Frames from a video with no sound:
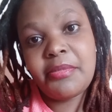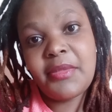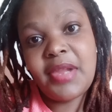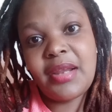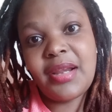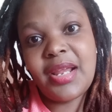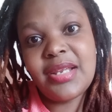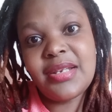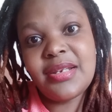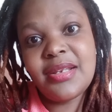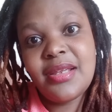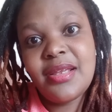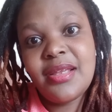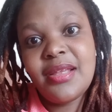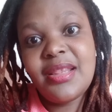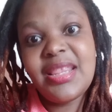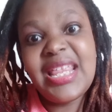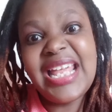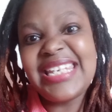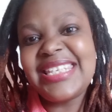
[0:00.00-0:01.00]
right?
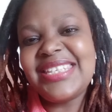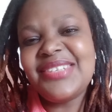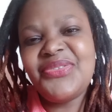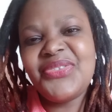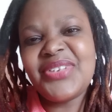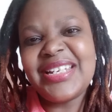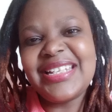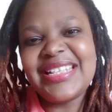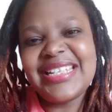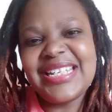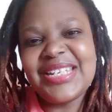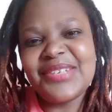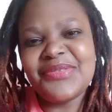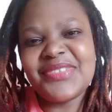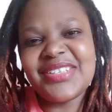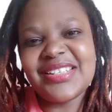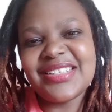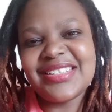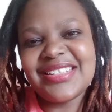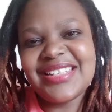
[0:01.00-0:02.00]
They are differently
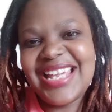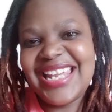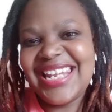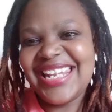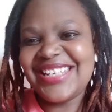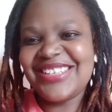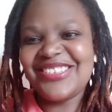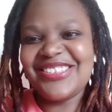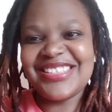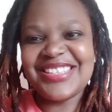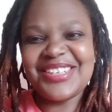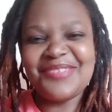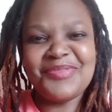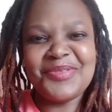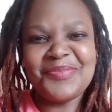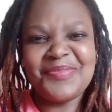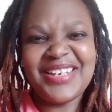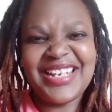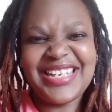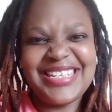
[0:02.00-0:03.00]
gifted. I like to say
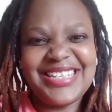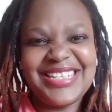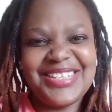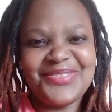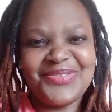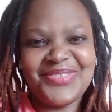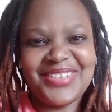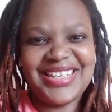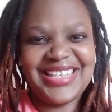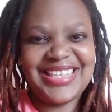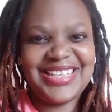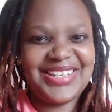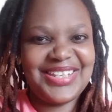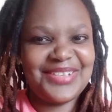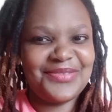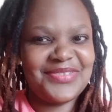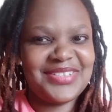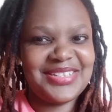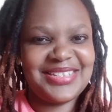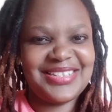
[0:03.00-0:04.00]
people are differently
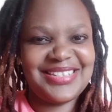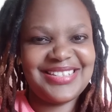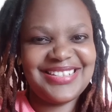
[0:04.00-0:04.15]
gifted.